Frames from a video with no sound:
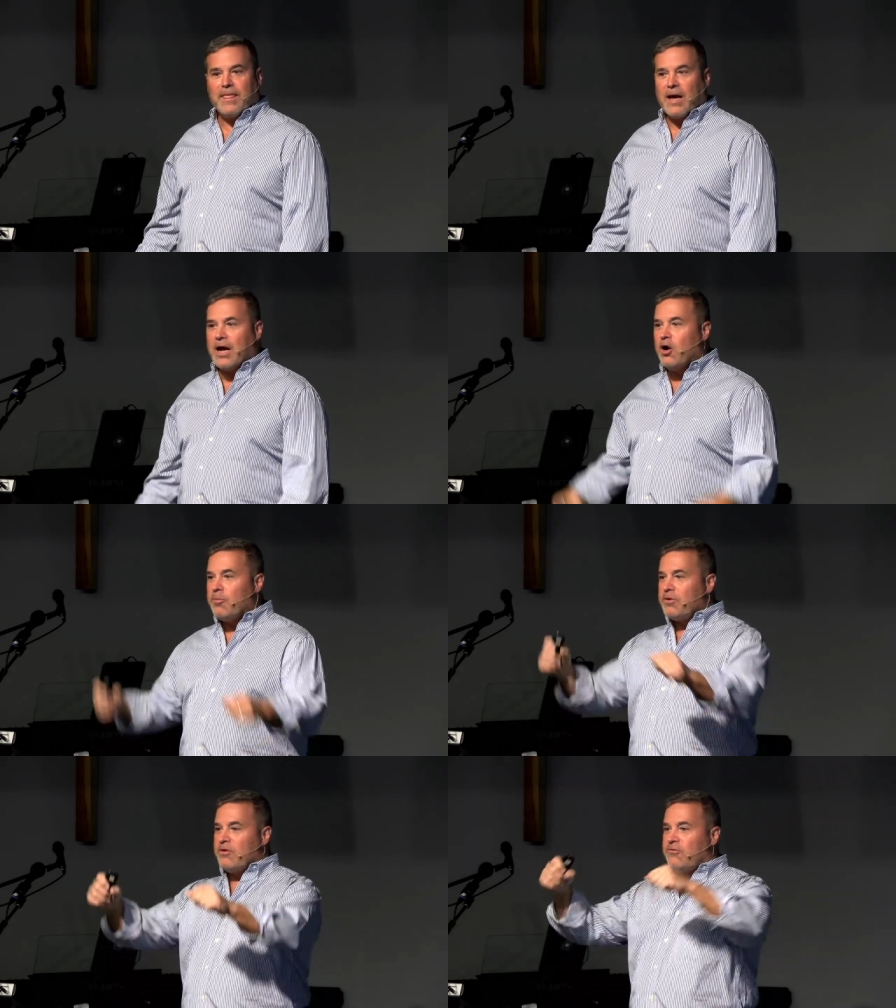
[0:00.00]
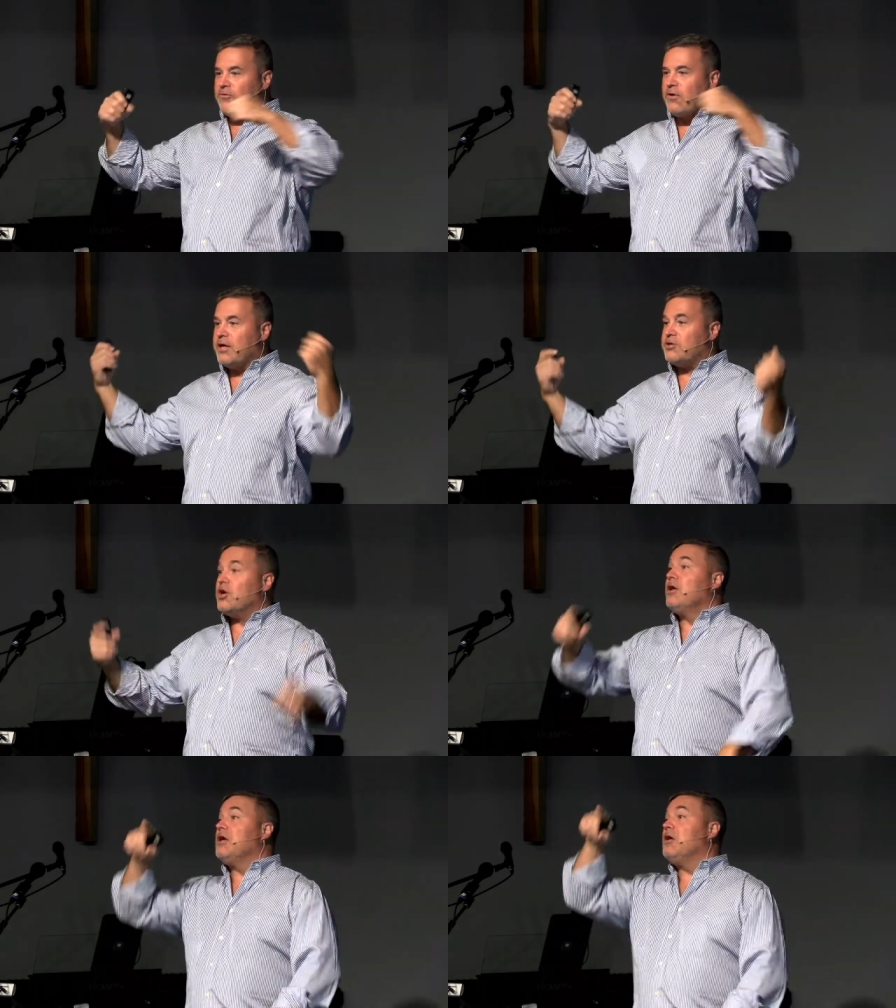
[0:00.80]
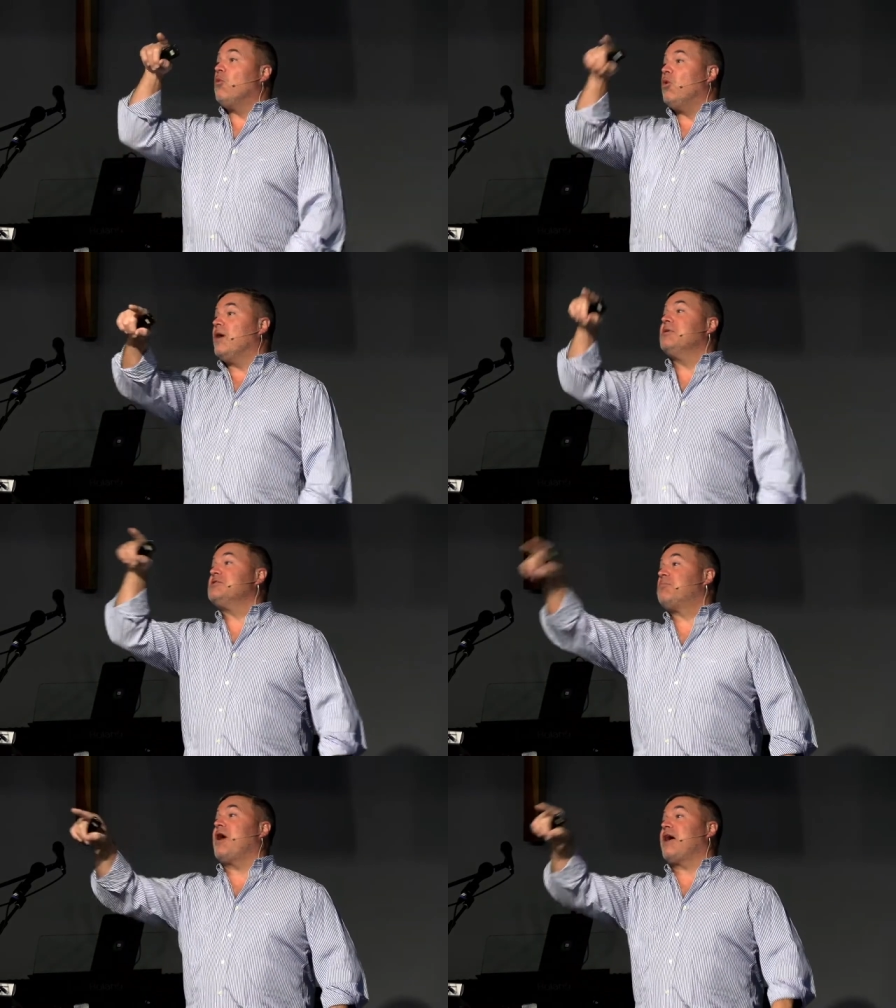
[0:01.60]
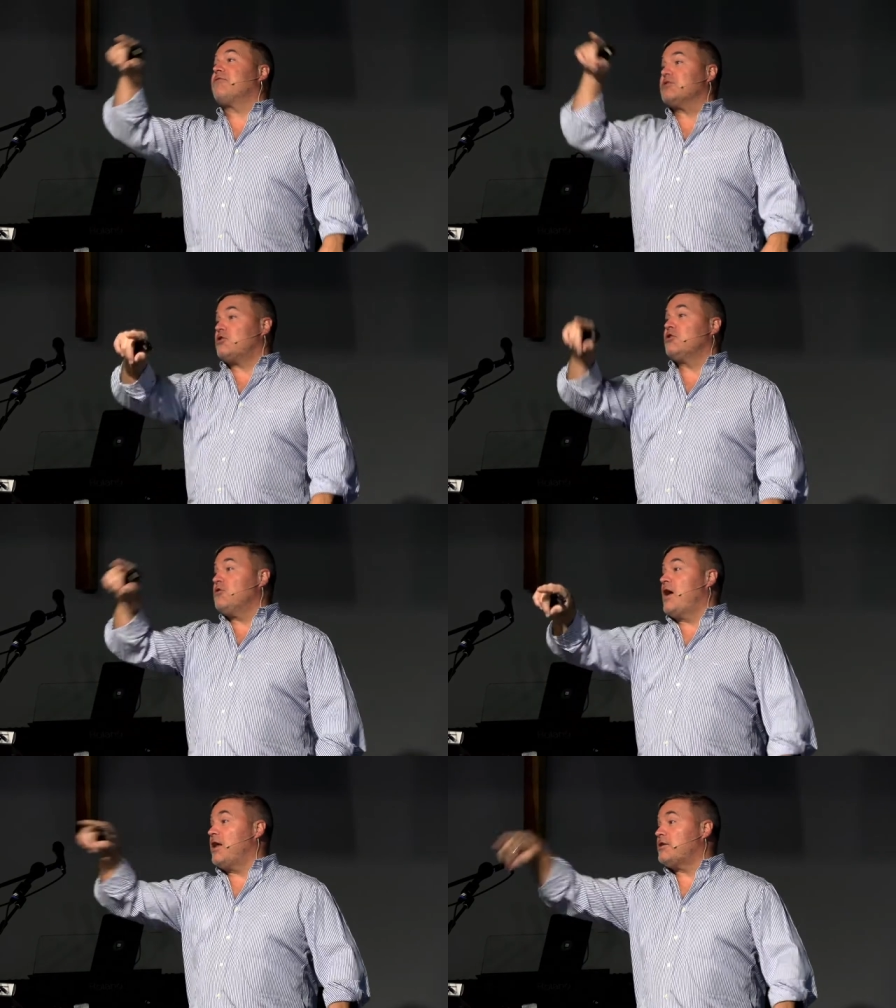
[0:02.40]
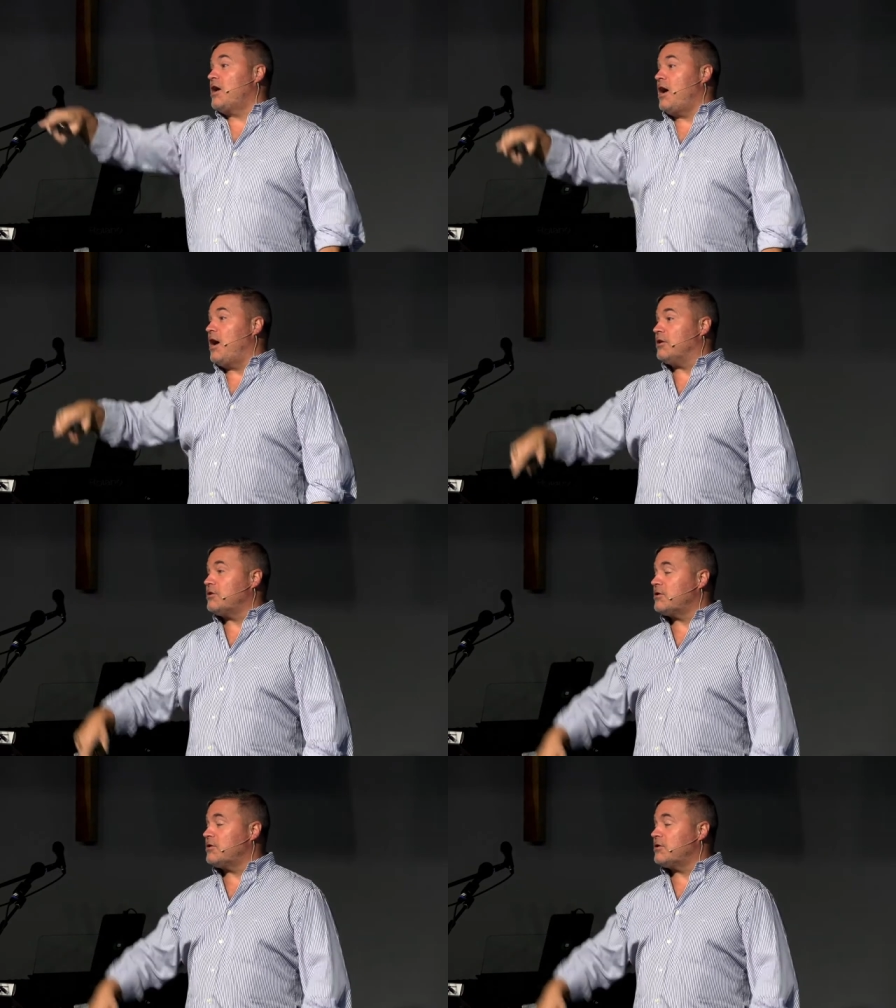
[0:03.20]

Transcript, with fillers: I opened the fridge, women's breakfast, do not touch.